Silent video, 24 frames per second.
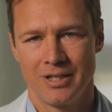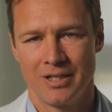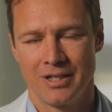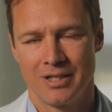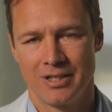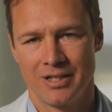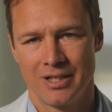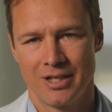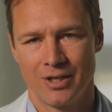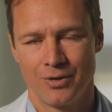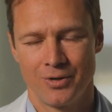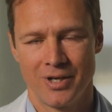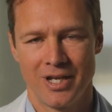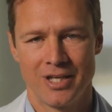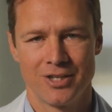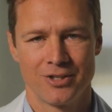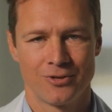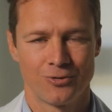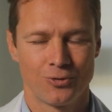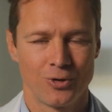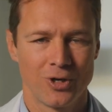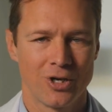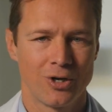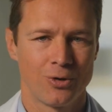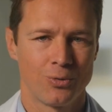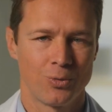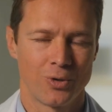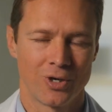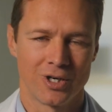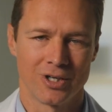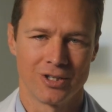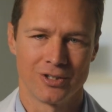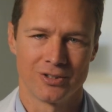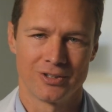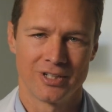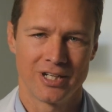in the real
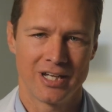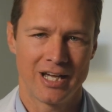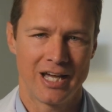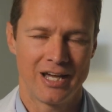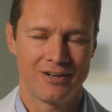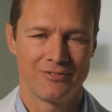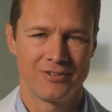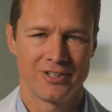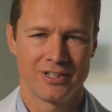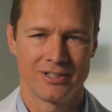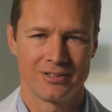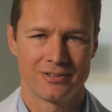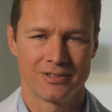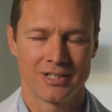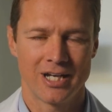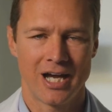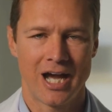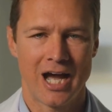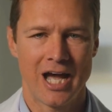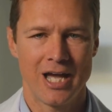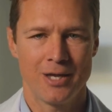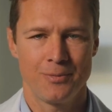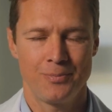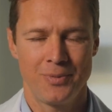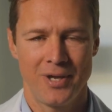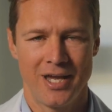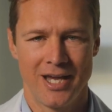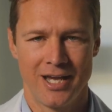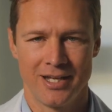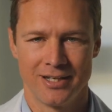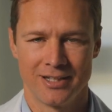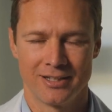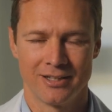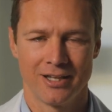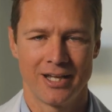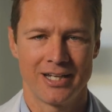world, having eye
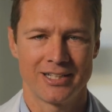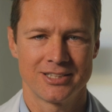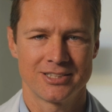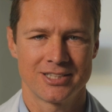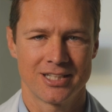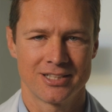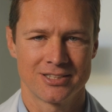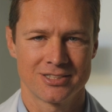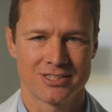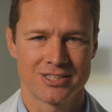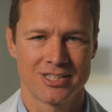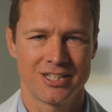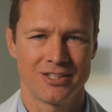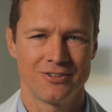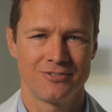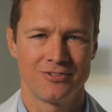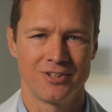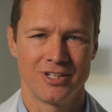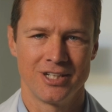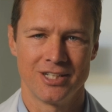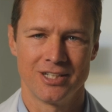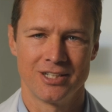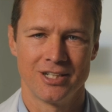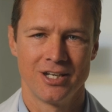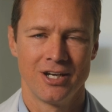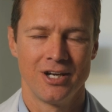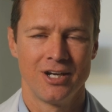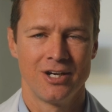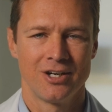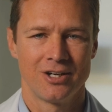pain and light sensitivity